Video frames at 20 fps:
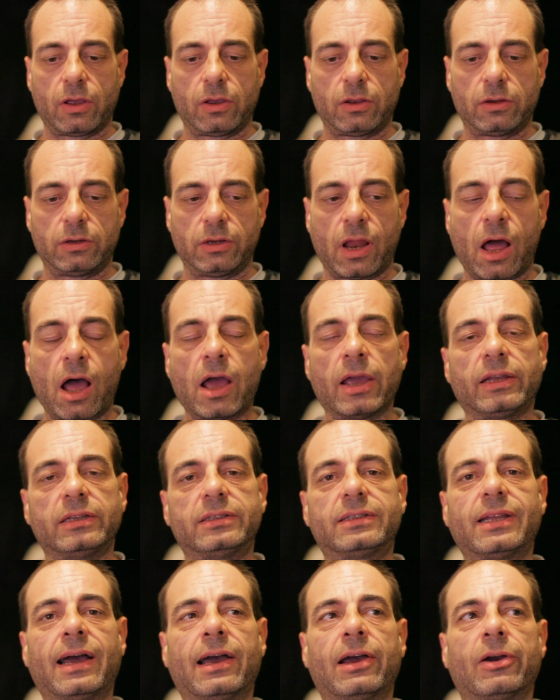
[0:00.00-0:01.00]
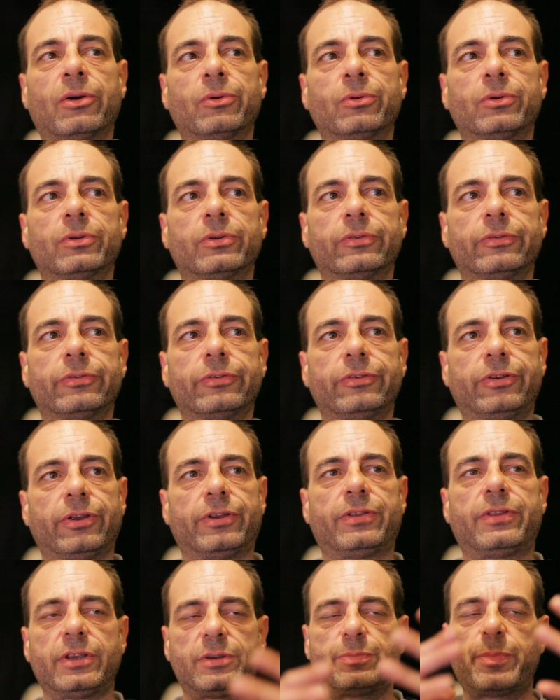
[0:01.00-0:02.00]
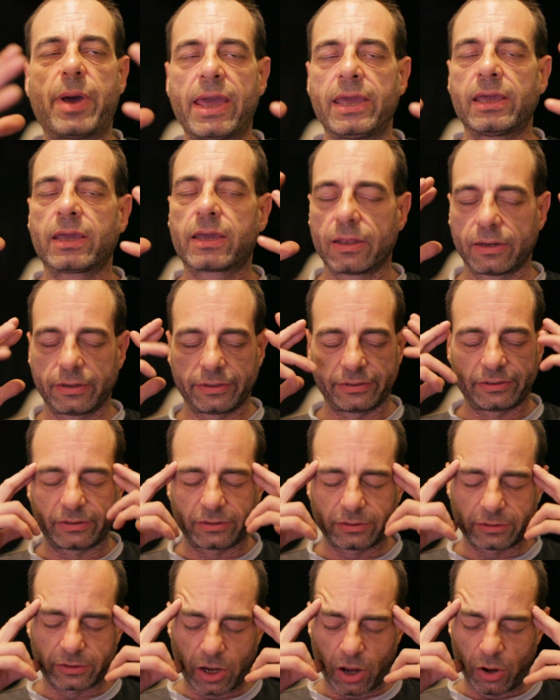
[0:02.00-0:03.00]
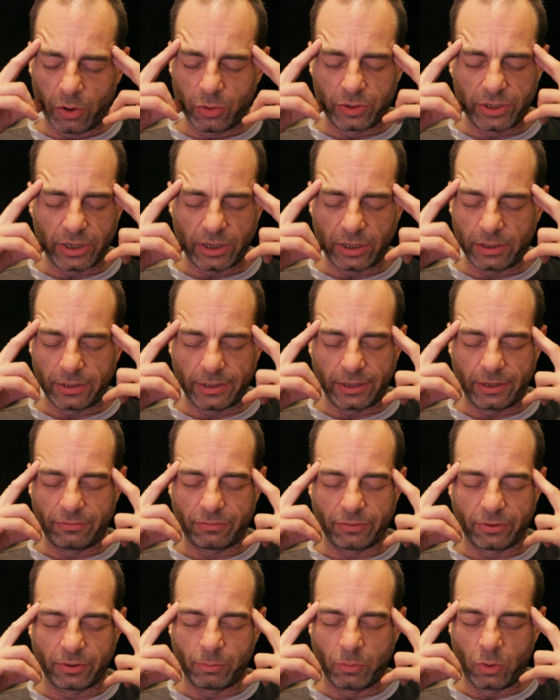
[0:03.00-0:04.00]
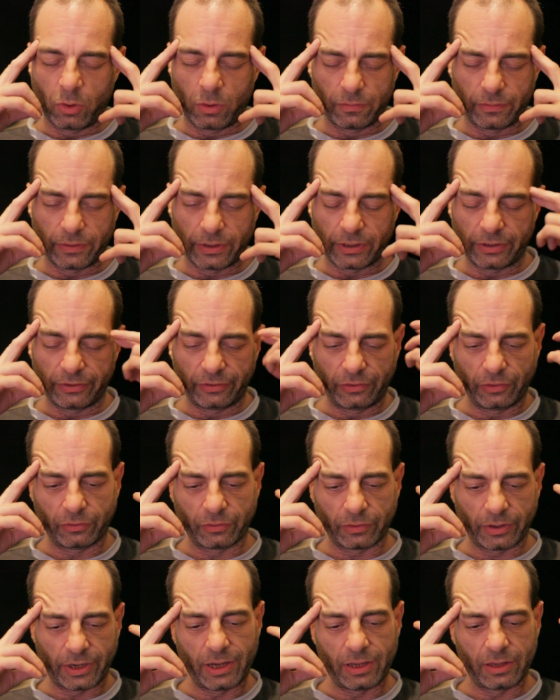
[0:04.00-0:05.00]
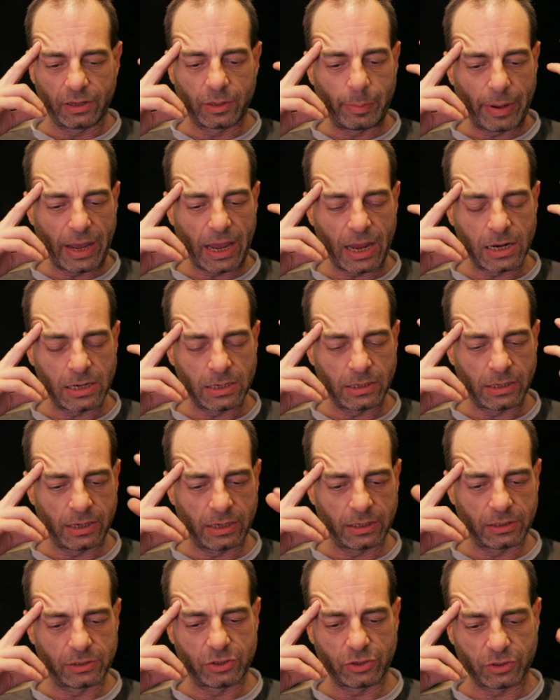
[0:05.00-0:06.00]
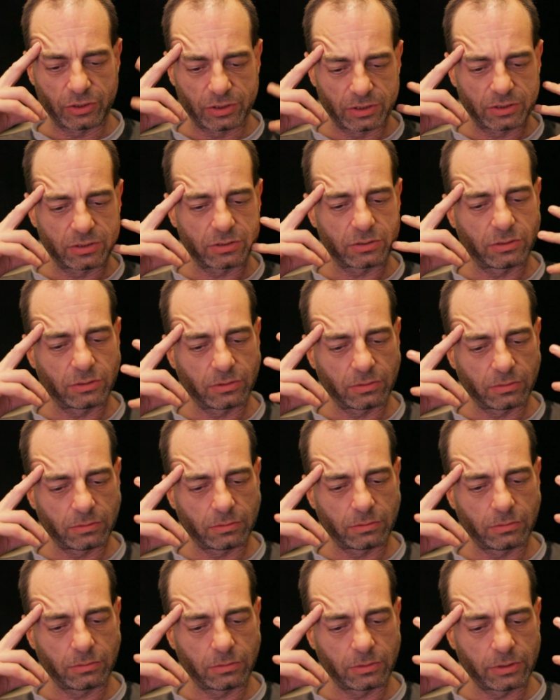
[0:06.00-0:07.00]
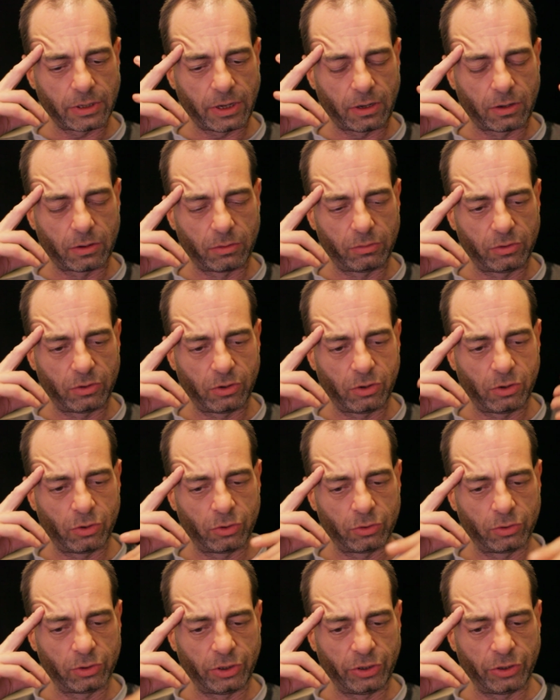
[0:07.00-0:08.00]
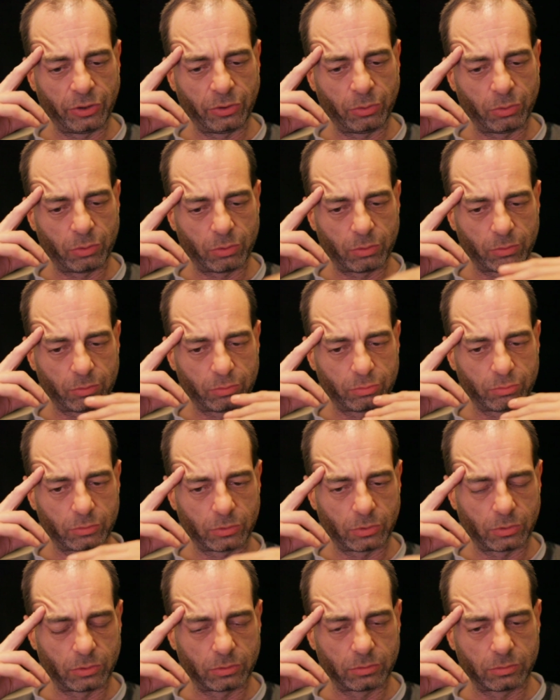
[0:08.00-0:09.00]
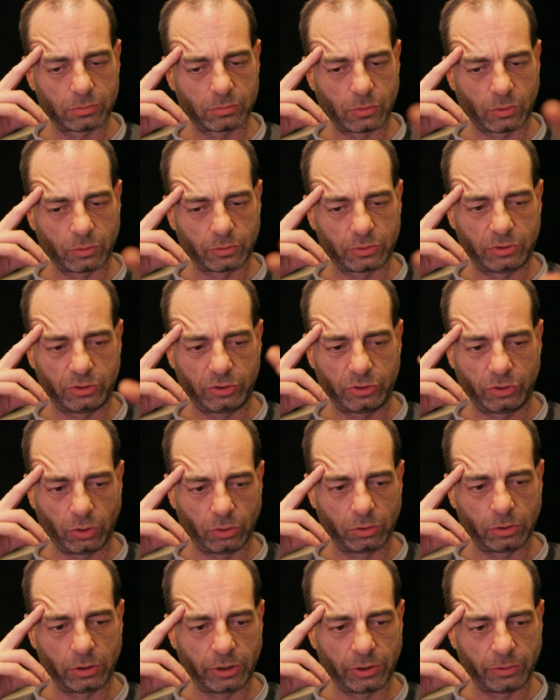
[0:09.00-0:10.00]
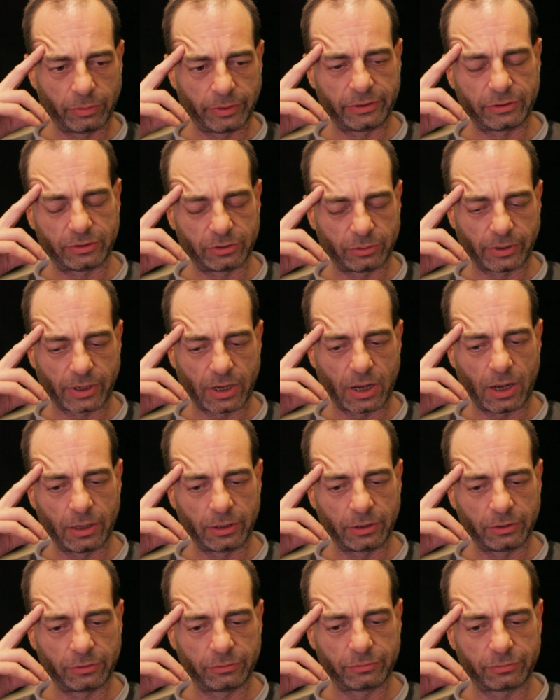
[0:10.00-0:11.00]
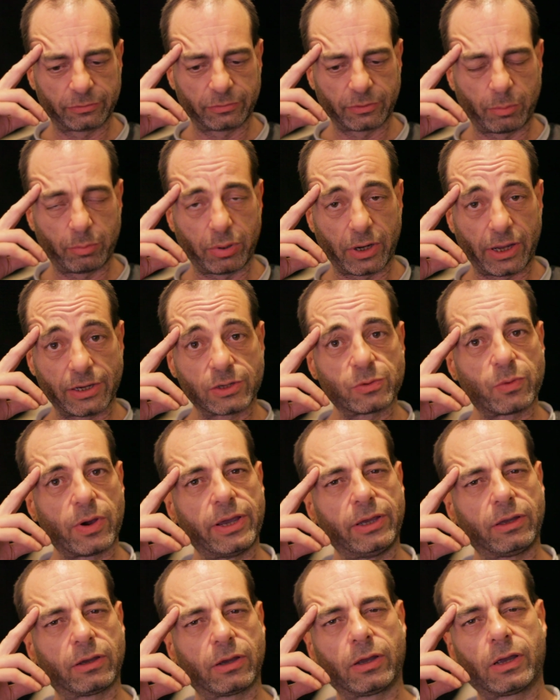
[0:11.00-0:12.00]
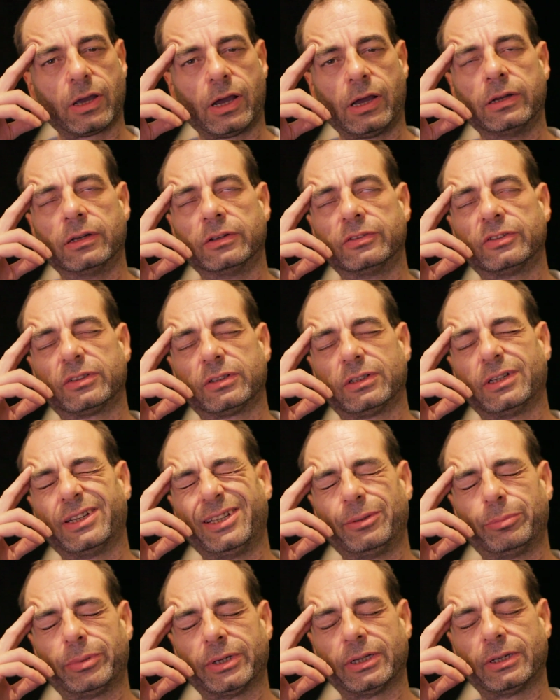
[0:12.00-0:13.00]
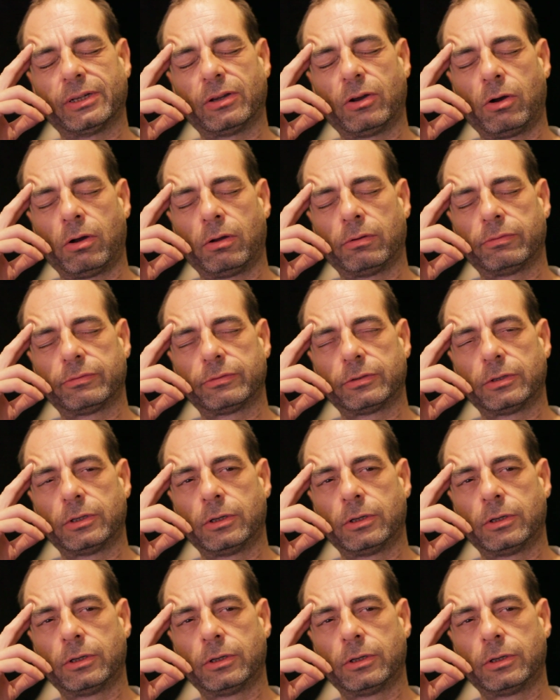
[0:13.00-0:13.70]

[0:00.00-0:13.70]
Lying down, see, these painkillers, the codeine, even the morphine, it doesn't hit the pain. It can lull you or dull you into a kind of a place where you can kind of sleep it off.